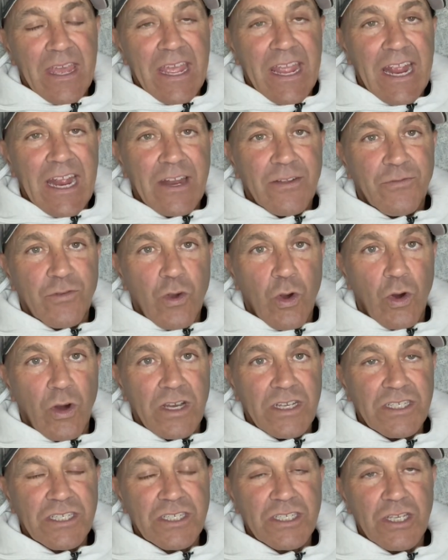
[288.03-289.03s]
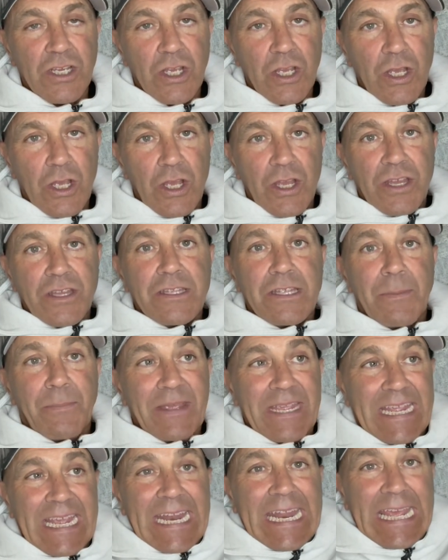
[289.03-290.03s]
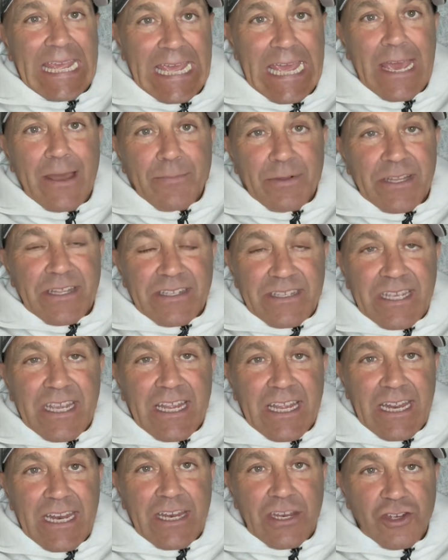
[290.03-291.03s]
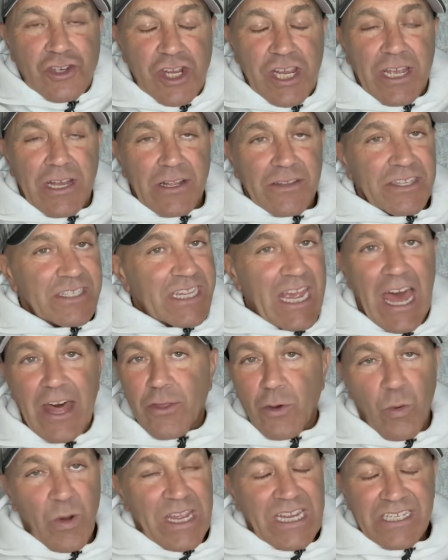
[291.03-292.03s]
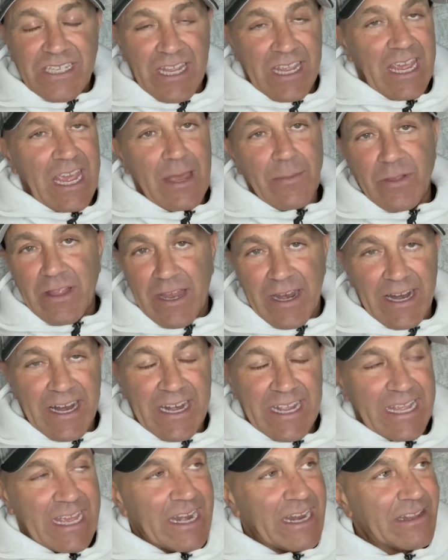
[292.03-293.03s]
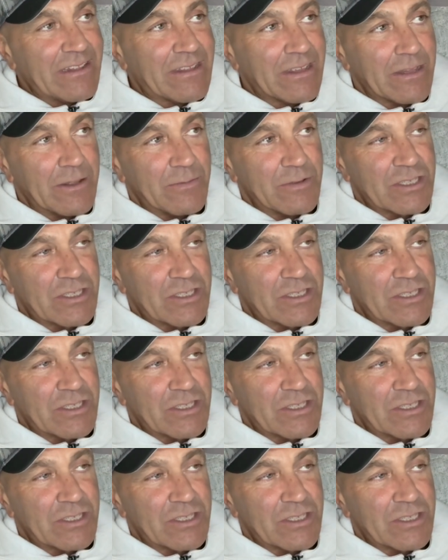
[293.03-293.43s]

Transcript: And of course, to begin a gambling ticket in jail, there's other ways to gamble, and I'm going to get into them.